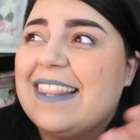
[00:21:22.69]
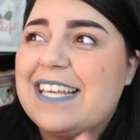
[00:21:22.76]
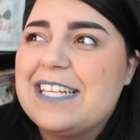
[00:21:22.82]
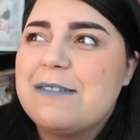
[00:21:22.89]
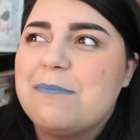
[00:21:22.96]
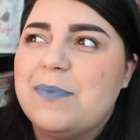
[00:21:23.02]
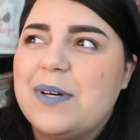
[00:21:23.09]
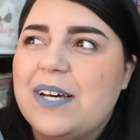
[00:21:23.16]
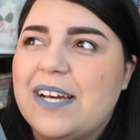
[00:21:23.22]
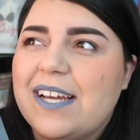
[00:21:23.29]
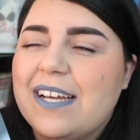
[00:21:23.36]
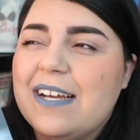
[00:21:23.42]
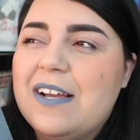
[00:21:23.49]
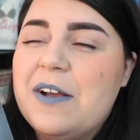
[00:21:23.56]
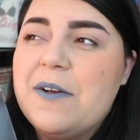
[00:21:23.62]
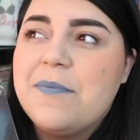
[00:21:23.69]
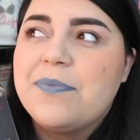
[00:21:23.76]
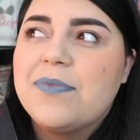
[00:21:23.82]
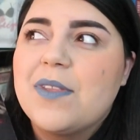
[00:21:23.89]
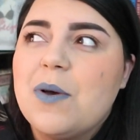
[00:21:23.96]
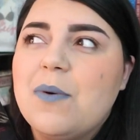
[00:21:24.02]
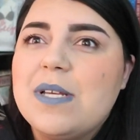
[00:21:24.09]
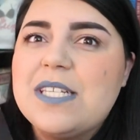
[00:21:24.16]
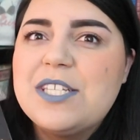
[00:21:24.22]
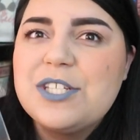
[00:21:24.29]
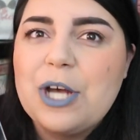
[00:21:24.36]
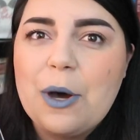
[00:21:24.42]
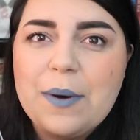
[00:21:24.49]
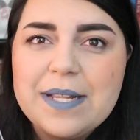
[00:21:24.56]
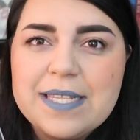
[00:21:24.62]
this book was
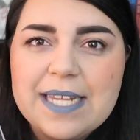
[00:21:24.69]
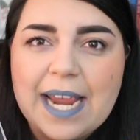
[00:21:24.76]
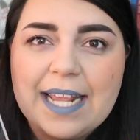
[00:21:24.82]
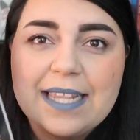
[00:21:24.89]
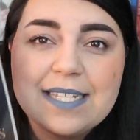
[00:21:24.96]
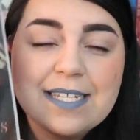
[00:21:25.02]
so insane.